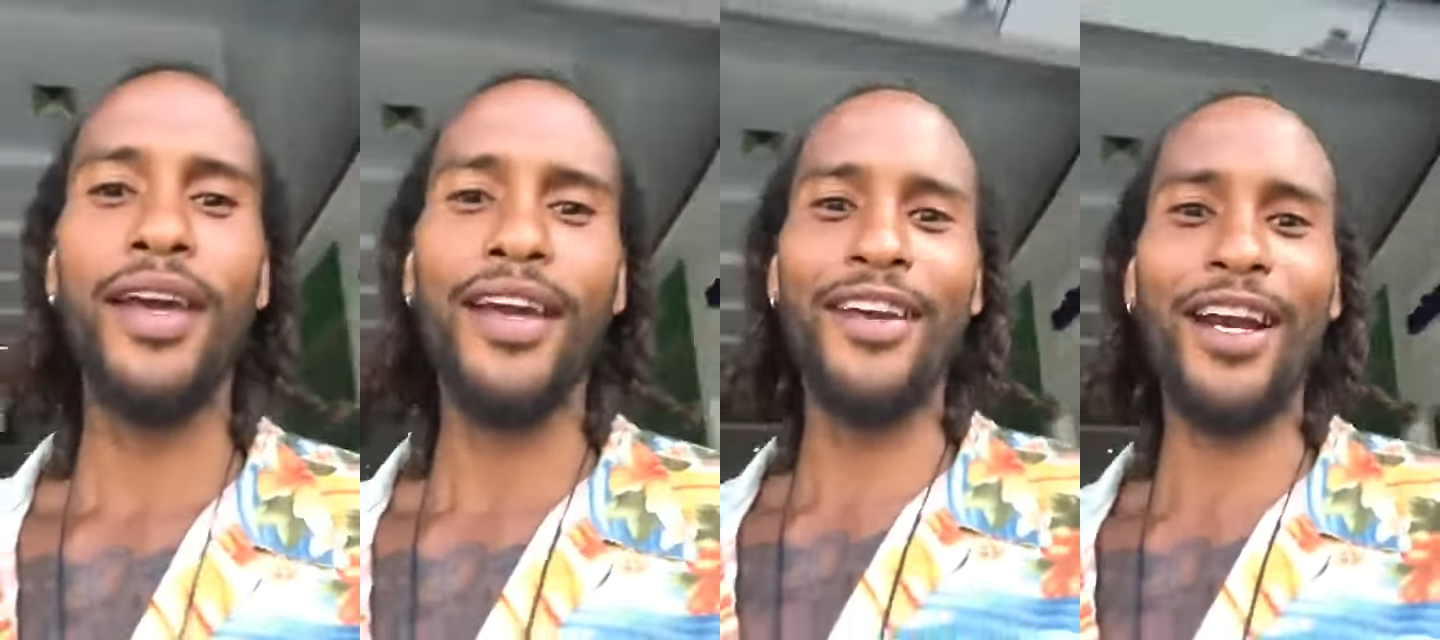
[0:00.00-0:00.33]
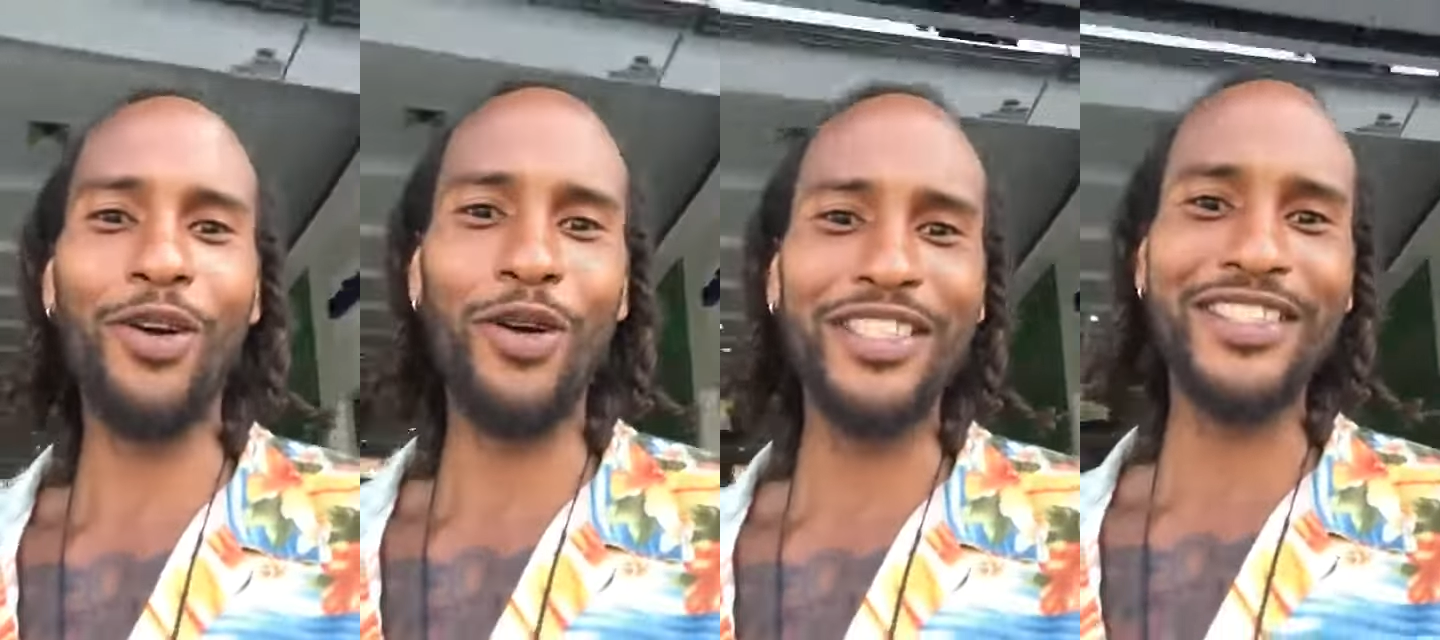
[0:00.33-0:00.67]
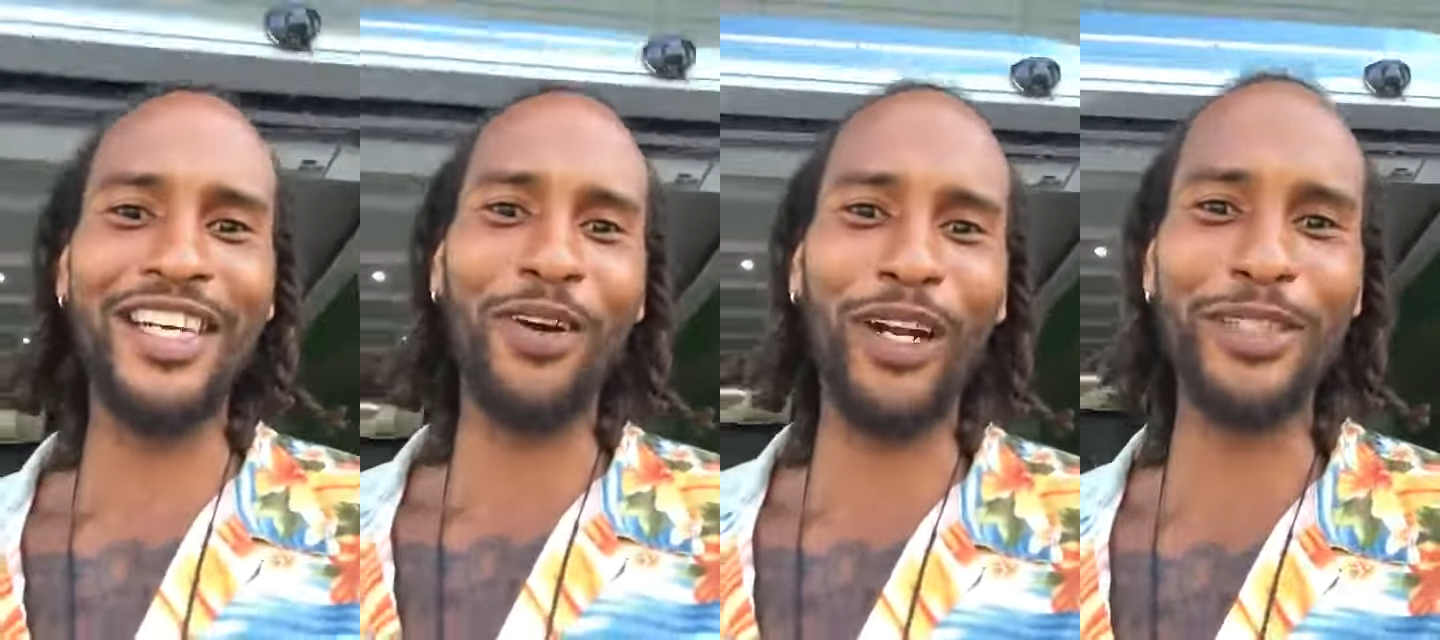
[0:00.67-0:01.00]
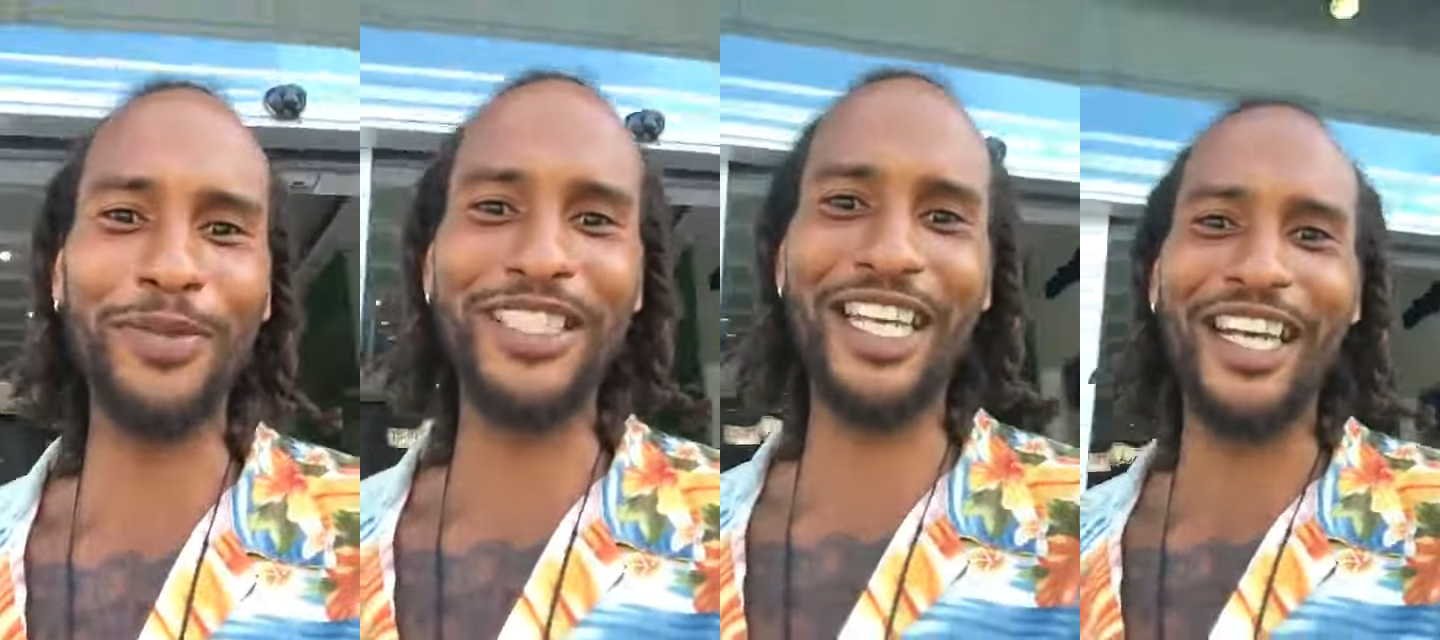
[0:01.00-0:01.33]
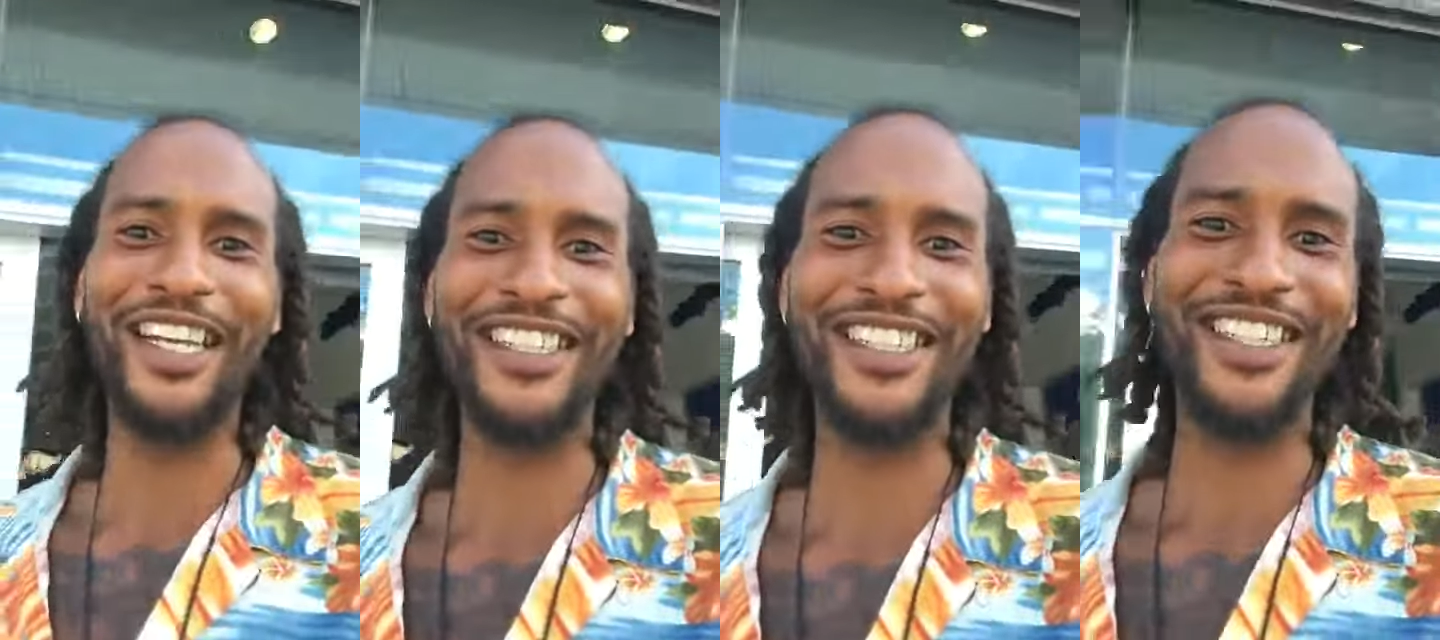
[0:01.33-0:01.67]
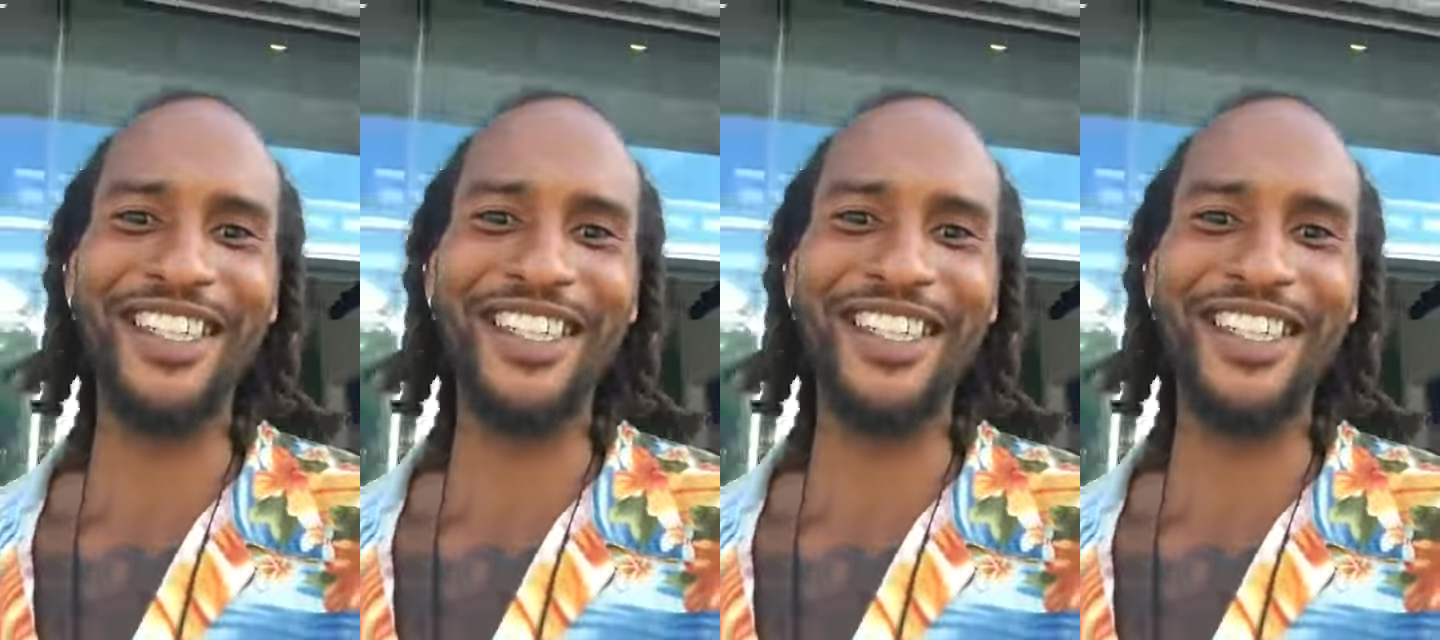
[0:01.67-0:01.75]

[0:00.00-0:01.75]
Here I go in the sun, watch me change.